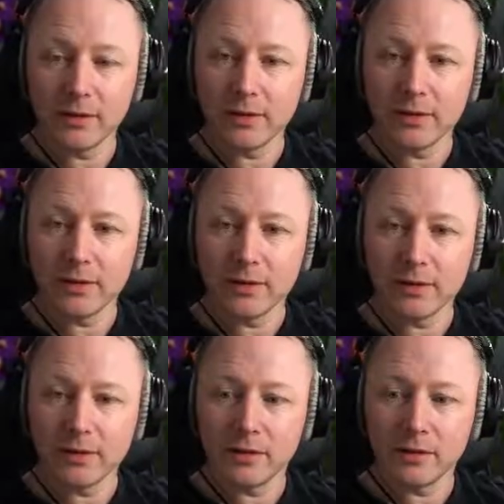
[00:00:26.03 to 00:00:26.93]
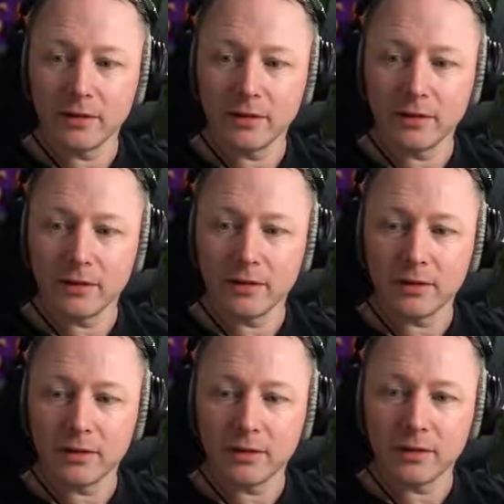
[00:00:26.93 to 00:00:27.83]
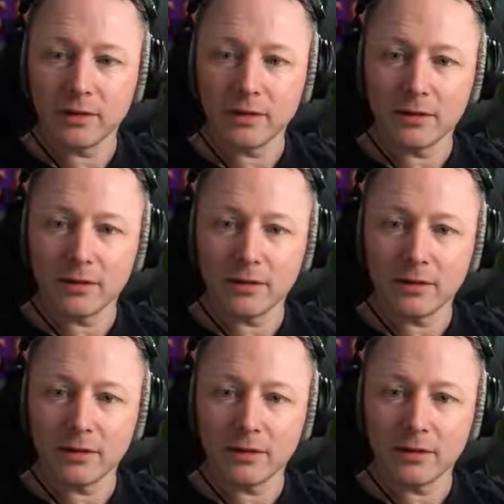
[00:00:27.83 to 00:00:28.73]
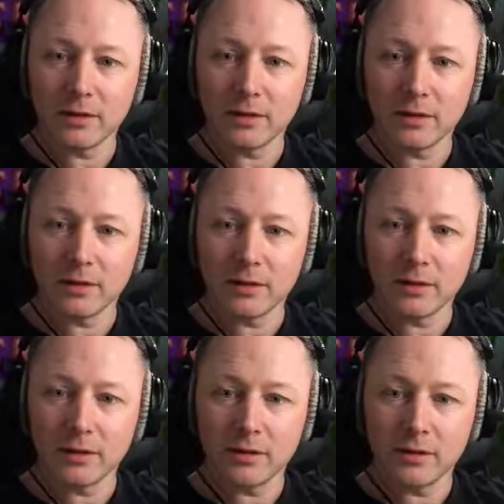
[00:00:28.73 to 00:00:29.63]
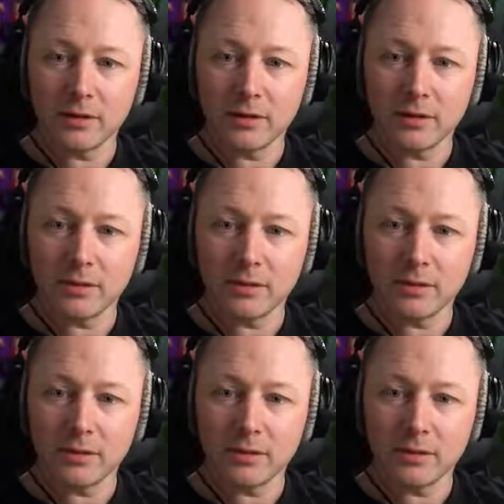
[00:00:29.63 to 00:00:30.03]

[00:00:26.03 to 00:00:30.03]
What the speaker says: (silence)